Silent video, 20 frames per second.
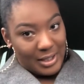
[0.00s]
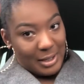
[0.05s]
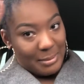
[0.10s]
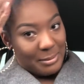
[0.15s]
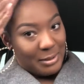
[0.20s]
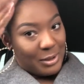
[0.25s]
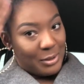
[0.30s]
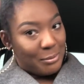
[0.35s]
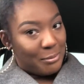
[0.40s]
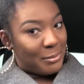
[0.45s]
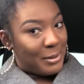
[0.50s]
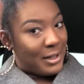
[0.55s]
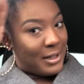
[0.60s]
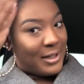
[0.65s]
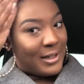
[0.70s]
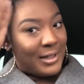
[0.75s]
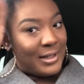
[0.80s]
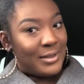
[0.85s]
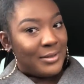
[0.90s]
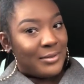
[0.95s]
Got my little
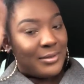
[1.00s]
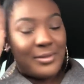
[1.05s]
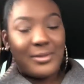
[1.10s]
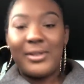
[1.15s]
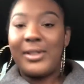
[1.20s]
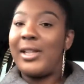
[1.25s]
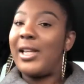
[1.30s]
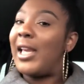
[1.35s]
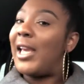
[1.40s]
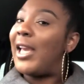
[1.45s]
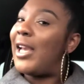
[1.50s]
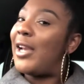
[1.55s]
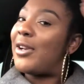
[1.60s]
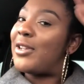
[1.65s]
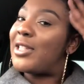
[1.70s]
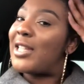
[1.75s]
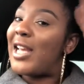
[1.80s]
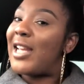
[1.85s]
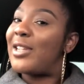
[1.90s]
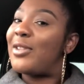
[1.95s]
bun.
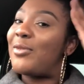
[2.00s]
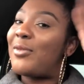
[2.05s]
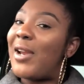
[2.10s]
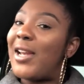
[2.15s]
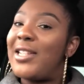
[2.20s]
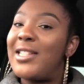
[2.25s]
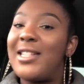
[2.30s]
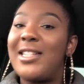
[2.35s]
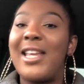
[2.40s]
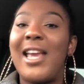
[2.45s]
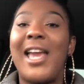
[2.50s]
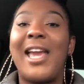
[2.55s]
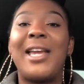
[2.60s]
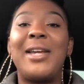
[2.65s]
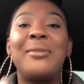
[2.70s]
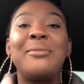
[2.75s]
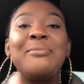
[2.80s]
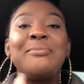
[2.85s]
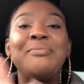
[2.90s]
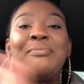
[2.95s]
Hair's acting right
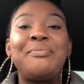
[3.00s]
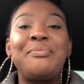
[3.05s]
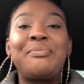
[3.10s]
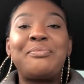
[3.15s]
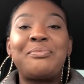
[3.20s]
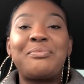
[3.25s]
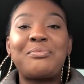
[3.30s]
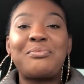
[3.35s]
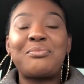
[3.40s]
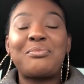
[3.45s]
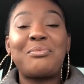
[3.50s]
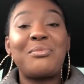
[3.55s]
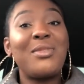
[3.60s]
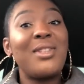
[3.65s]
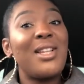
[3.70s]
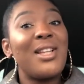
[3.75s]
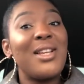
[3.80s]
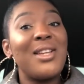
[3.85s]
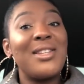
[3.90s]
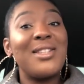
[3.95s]
today.
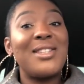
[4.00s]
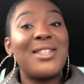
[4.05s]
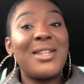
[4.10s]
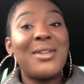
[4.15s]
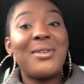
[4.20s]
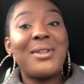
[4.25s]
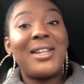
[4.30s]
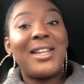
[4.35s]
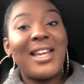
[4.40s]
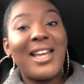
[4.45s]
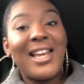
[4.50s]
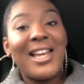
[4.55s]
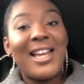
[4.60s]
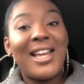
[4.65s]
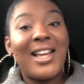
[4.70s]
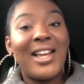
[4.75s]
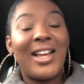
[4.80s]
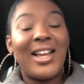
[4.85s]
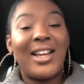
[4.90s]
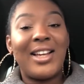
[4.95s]
So
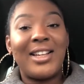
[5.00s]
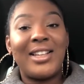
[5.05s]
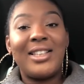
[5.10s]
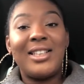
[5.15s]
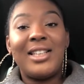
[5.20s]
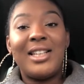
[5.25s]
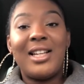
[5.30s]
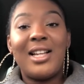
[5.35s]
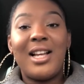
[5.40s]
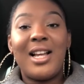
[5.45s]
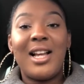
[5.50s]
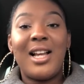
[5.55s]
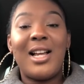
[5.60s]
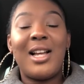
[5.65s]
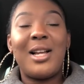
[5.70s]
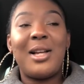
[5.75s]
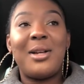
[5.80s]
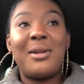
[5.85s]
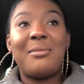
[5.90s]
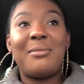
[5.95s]
yeah,
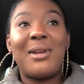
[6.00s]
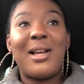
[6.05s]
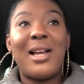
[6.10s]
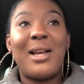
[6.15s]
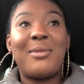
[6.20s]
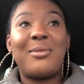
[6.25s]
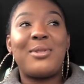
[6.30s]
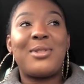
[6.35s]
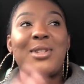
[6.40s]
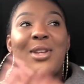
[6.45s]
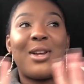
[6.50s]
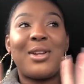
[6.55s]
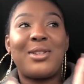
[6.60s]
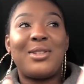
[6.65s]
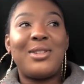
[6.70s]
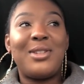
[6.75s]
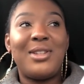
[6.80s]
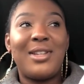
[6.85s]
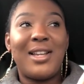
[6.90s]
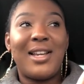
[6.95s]
um, I will talk
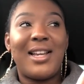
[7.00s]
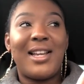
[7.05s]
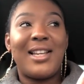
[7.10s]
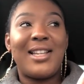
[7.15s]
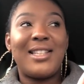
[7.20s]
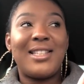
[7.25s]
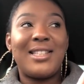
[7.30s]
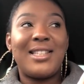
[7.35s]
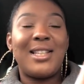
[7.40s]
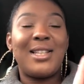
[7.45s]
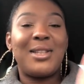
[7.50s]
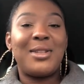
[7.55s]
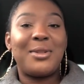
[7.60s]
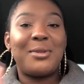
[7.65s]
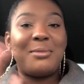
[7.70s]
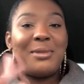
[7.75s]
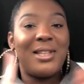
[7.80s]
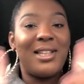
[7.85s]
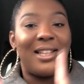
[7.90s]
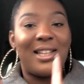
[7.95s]
to you guys a
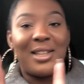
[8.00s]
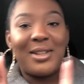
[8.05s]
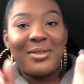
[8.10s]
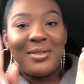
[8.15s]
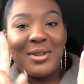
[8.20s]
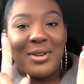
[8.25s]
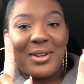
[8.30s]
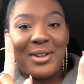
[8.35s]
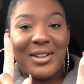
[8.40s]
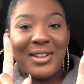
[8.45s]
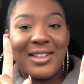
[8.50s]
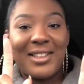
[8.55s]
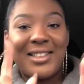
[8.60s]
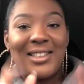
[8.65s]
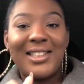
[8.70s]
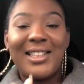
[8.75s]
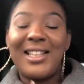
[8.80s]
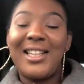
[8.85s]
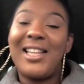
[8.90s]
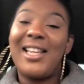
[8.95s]
little bit later
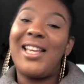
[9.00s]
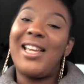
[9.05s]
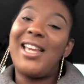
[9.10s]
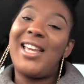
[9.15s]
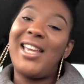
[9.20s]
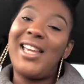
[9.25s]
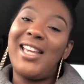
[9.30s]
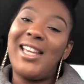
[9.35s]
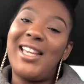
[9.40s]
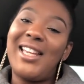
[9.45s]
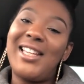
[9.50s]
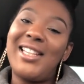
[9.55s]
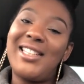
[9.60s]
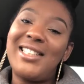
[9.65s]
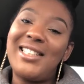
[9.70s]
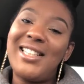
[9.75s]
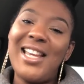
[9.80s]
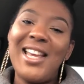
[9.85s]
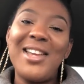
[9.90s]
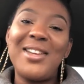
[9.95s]
on.
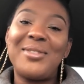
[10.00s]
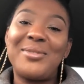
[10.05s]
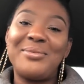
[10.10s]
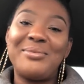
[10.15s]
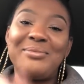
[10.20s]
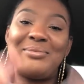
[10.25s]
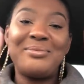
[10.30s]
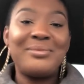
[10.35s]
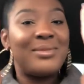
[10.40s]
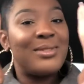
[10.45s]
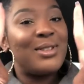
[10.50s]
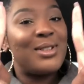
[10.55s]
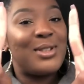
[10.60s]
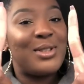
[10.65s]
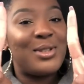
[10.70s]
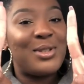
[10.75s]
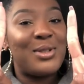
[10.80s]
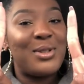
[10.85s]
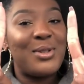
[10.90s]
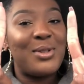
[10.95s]
And
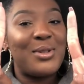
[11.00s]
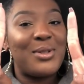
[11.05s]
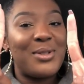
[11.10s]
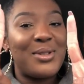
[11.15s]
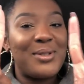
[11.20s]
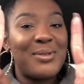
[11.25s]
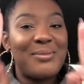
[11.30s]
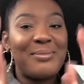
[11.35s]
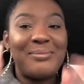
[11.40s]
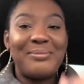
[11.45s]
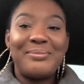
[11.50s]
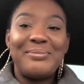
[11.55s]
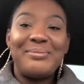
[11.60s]
yeah, toodles.